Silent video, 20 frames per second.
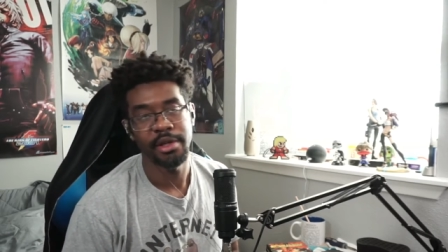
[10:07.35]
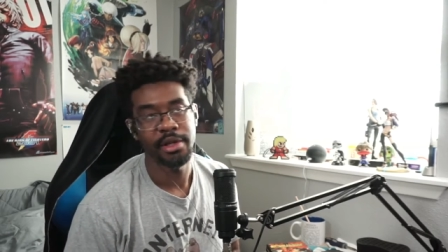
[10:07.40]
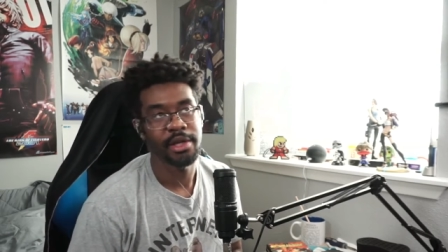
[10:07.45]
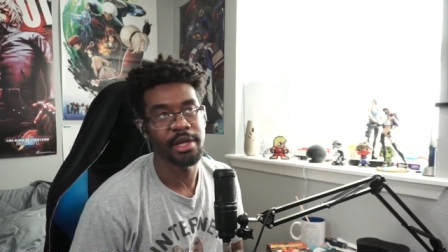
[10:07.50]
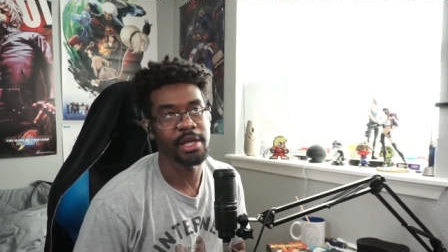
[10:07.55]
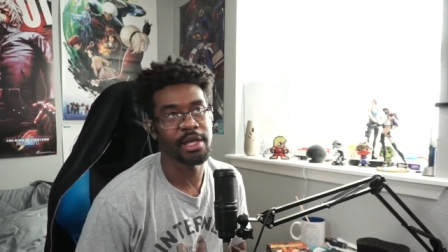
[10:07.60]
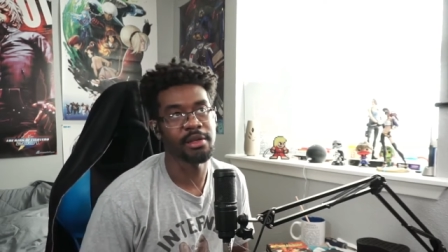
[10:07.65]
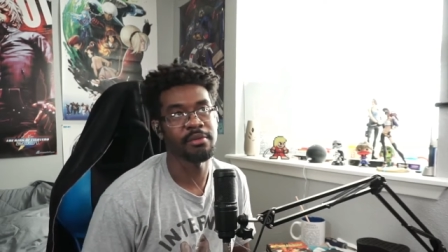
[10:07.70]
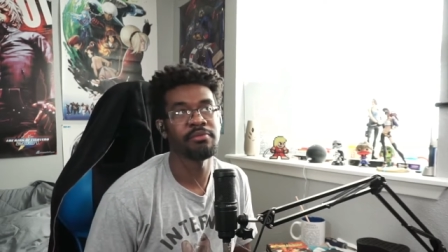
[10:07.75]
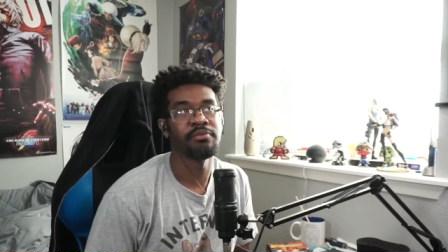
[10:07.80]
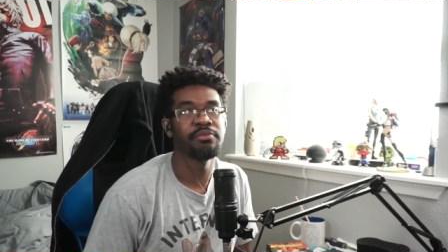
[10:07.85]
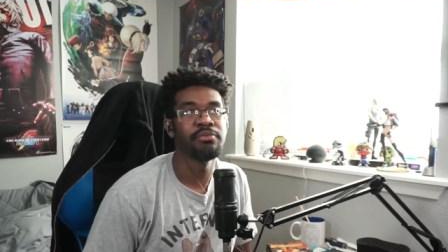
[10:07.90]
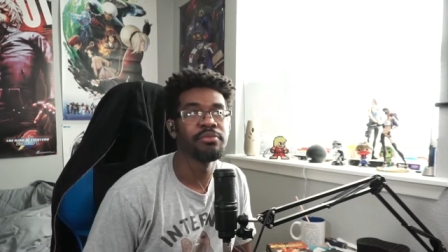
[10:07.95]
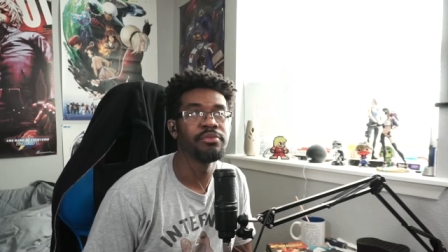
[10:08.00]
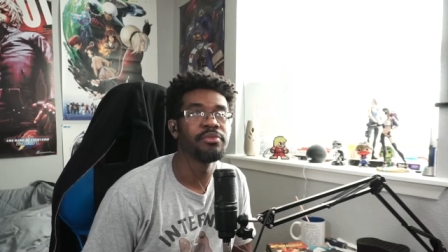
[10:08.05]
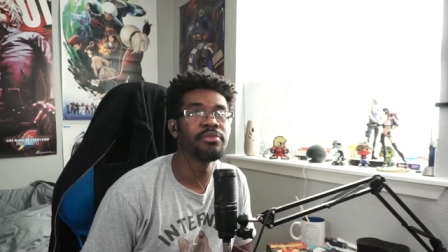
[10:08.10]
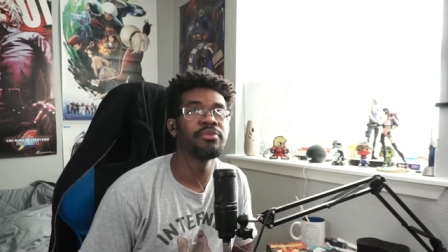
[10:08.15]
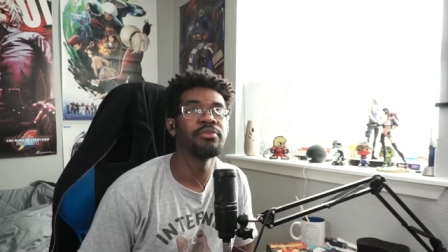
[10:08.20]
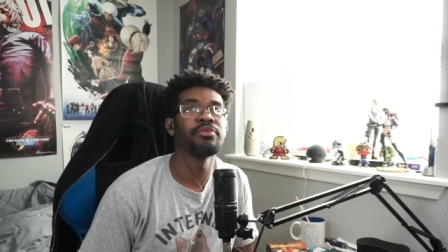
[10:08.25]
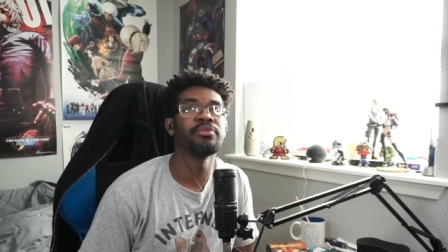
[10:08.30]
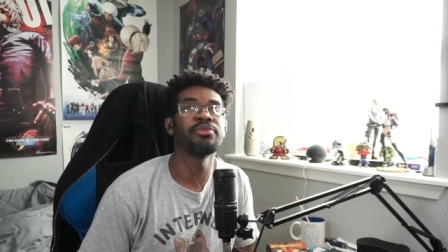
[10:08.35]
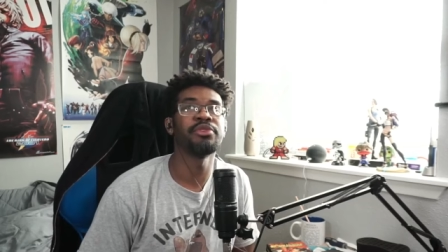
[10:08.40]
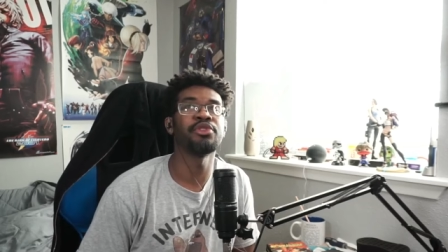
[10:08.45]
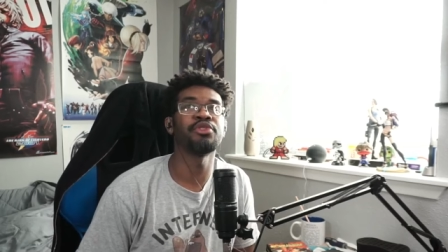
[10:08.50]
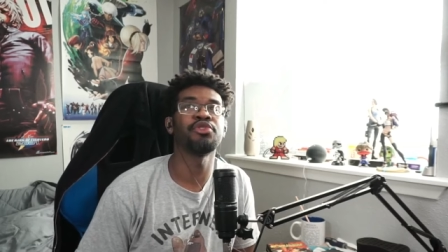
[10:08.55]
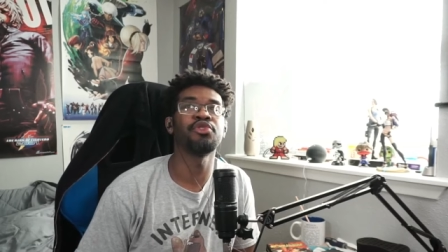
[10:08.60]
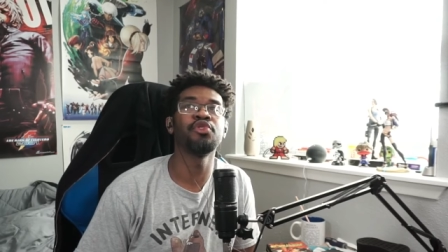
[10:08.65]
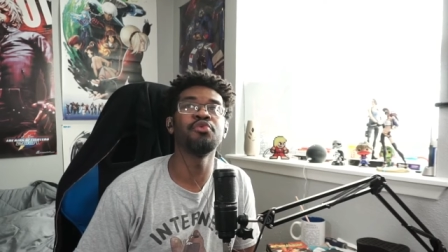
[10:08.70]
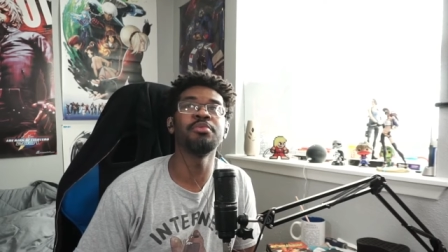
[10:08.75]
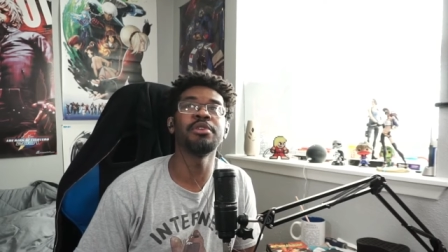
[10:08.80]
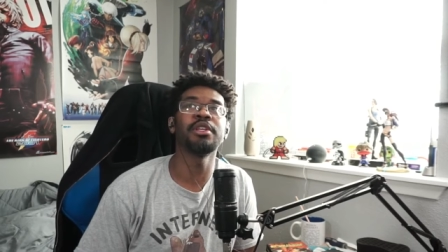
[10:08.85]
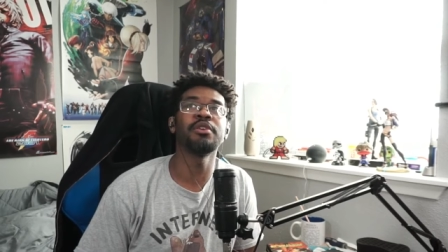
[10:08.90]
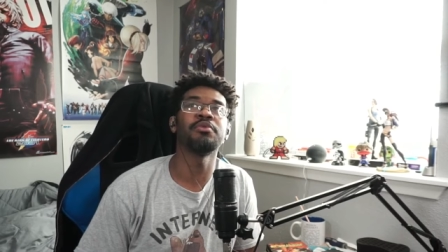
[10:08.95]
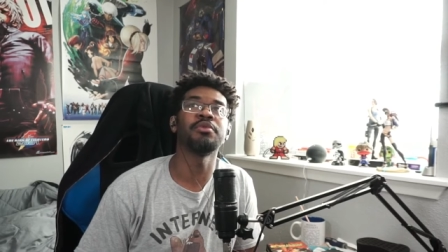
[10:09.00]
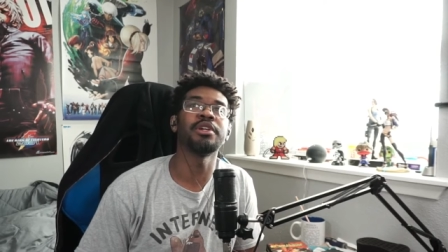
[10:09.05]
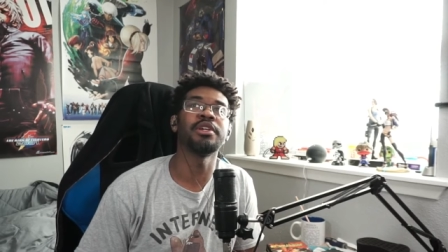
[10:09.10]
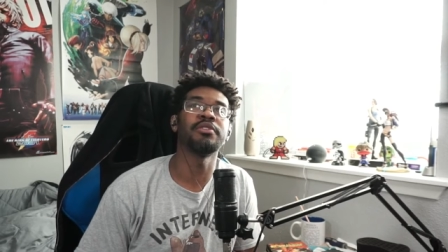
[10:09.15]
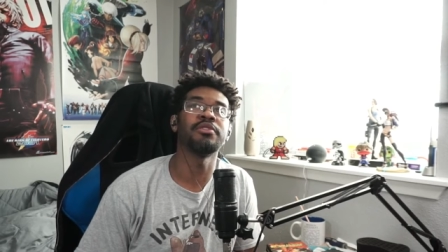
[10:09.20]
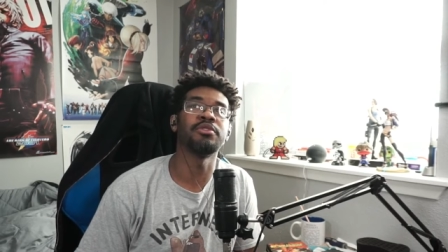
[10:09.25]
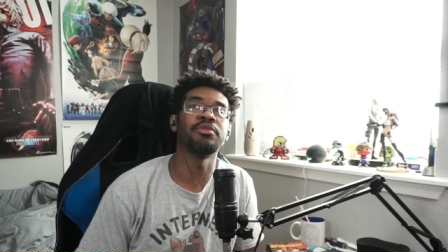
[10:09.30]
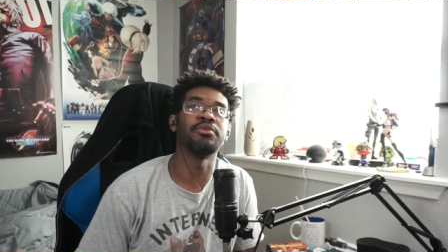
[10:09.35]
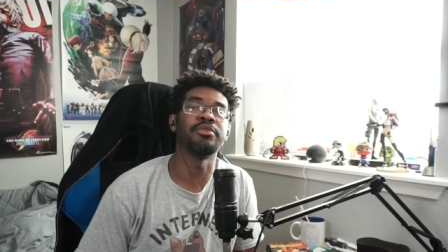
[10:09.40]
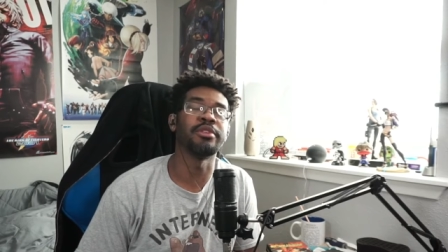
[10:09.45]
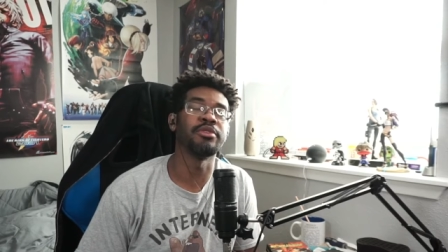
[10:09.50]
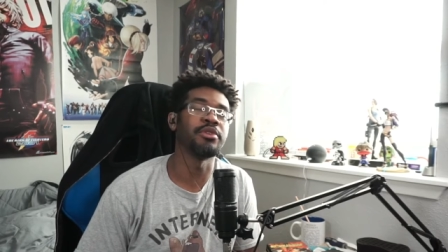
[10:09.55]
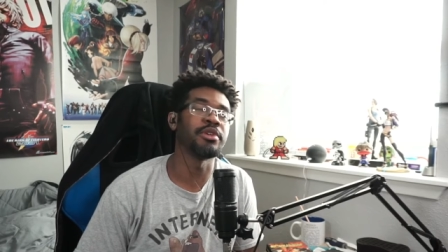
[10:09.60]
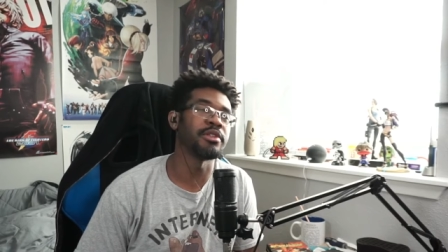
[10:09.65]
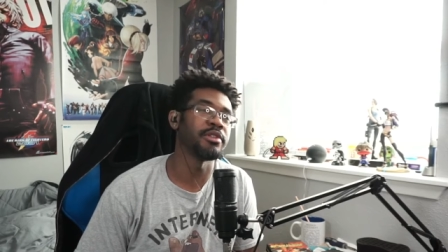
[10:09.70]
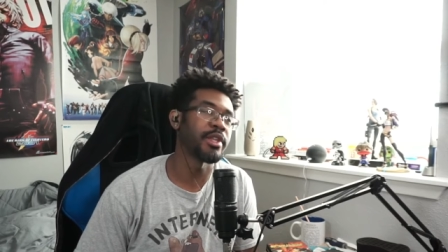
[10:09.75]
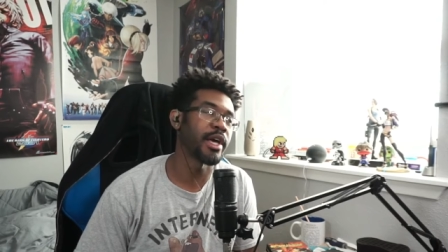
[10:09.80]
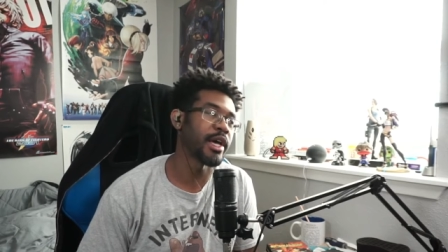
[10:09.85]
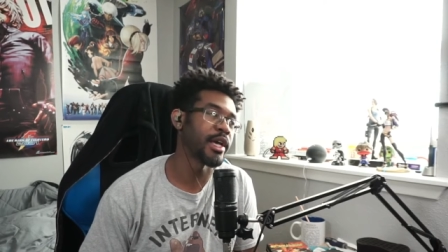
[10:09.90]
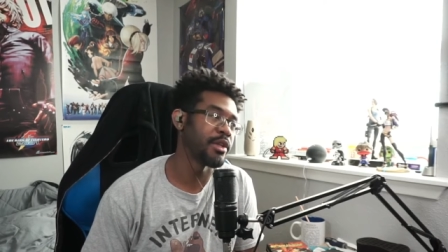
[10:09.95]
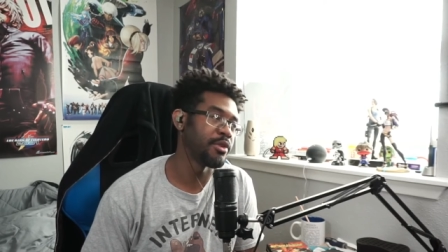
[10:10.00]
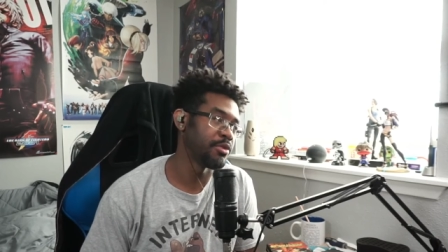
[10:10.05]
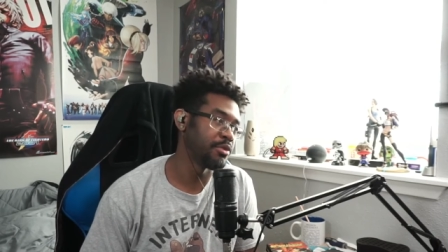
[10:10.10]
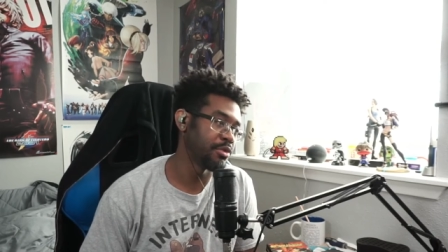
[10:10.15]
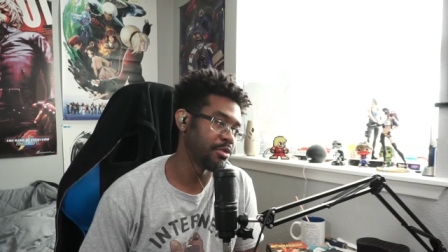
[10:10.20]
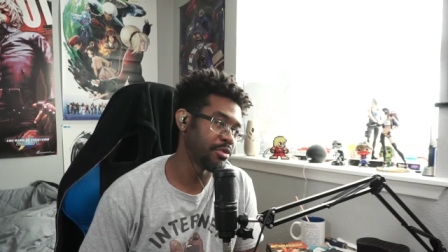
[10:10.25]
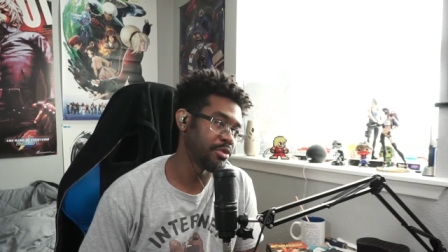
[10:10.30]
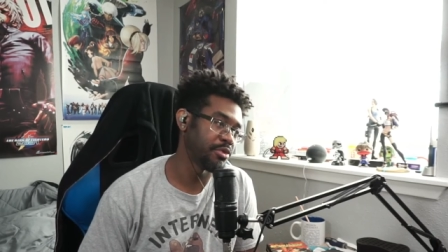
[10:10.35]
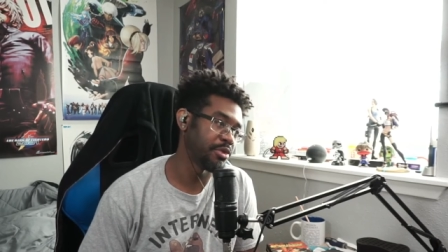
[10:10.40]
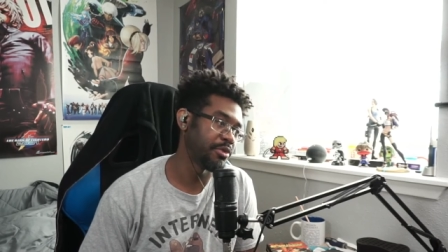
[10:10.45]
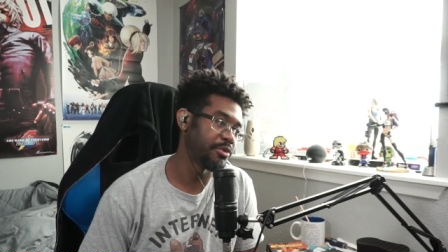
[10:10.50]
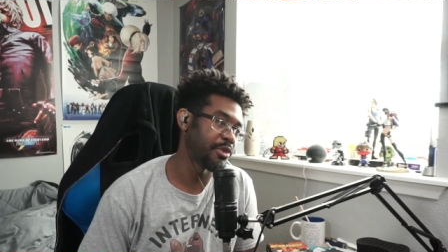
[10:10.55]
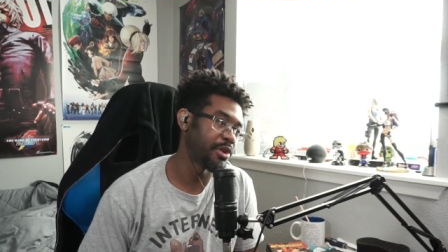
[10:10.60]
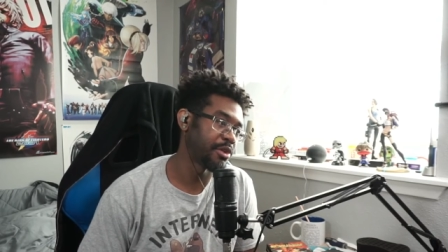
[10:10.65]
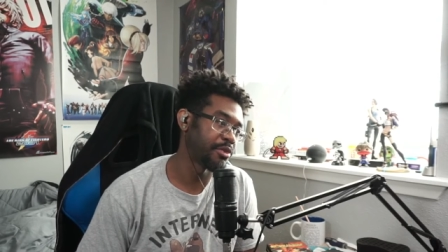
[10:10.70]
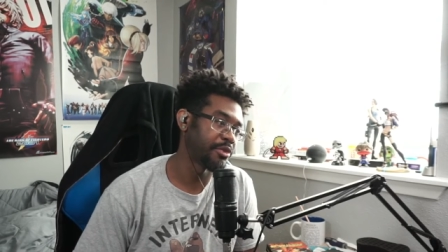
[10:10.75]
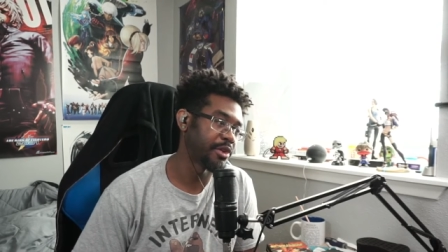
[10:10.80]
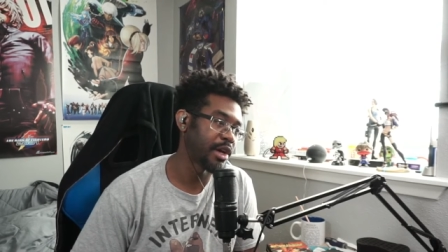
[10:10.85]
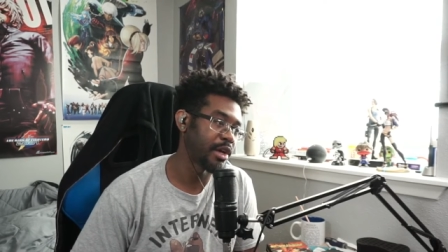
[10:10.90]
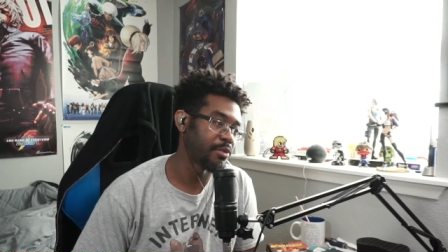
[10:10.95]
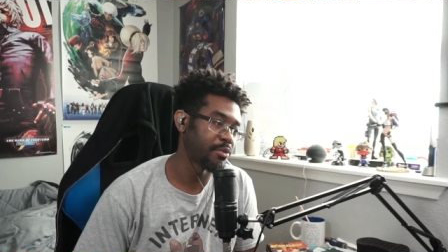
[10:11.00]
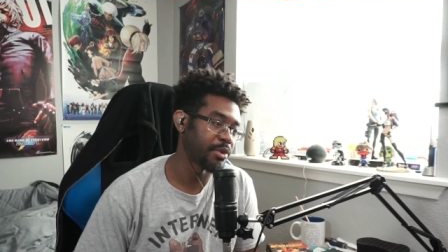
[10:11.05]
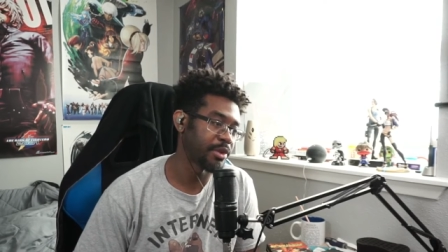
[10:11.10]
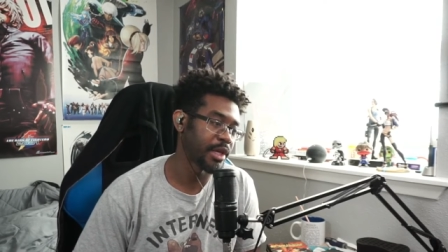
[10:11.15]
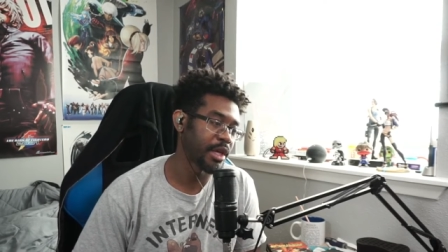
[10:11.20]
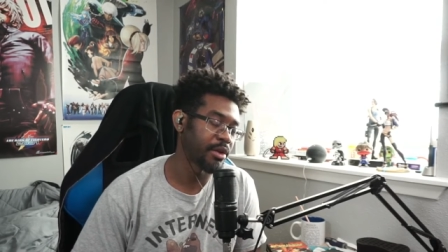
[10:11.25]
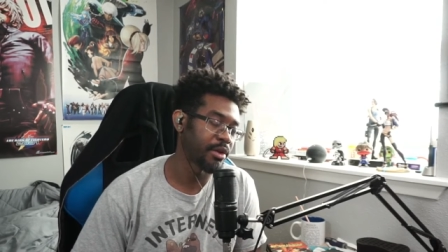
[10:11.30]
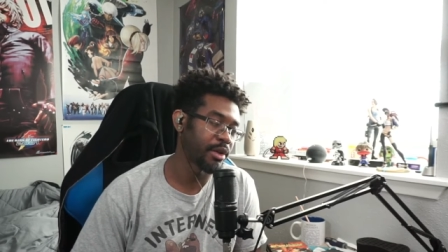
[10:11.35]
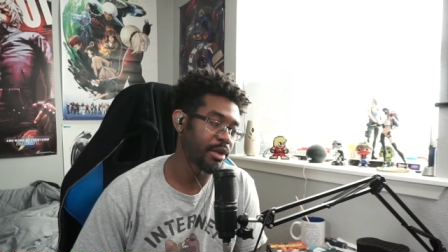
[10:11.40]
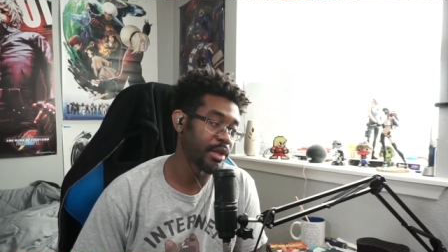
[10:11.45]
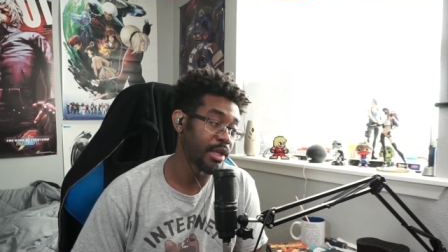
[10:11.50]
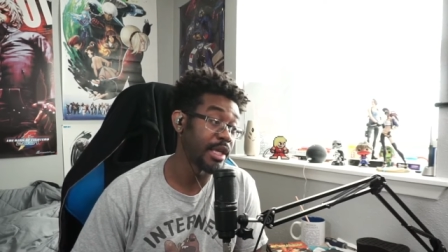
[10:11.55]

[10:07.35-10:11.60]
Like, there's too many ways you, you can die in neutral in Street Fighter five without,